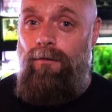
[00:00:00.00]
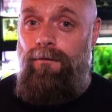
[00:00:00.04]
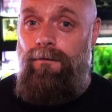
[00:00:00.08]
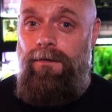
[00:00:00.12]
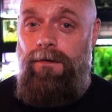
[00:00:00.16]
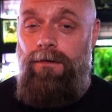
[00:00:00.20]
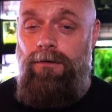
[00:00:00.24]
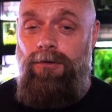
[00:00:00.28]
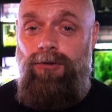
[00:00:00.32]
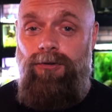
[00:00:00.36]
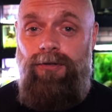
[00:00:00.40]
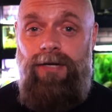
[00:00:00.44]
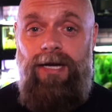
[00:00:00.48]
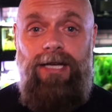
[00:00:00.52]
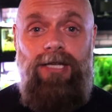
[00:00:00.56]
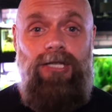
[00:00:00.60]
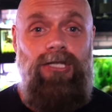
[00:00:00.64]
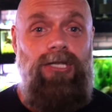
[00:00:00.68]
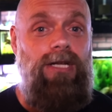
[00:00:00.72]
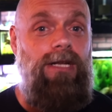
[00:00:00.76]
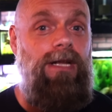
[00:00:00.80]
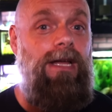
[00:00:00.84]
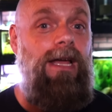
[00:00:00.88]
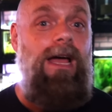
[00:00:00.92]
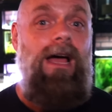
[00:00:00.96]

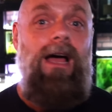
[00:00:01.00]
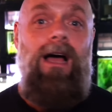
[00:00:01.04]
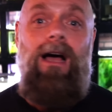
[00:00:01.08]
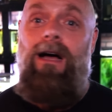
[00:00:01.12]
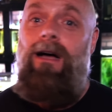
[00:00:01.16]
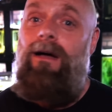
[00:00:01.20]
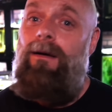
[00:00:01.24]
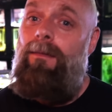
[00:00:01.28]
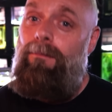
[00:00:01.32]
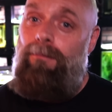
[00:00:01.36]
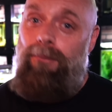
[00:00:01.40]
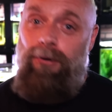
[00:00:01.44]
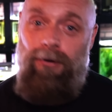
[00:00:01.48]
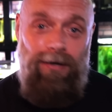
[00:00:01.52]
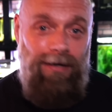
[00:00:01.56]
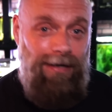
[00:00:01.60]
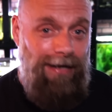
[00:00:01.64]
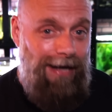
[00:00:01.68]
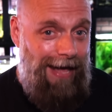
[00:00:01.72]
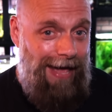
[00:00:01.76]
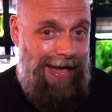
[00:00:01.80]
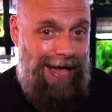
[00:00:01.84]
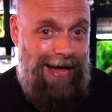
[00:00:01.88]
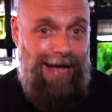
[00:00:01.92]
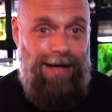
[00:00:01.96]
filtration, putting
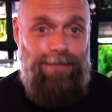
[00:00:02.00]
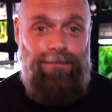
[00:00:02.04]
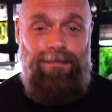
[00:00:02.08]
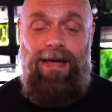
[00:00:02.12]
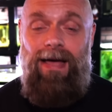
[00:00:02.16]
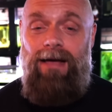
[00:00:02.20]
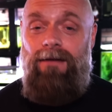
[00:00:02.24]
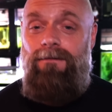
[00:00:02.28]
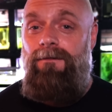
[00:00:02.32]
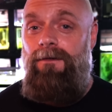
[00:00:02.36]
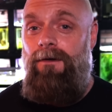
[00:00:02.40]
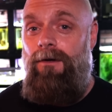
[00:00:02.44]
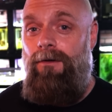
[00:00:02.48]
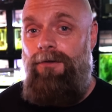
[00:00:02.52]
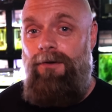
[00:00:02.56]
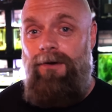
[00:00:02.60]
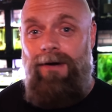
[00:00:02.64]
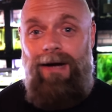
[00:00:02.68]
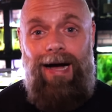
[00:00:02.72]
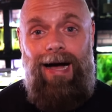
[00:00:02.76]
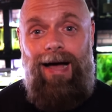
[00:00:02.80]
a hang-on back filter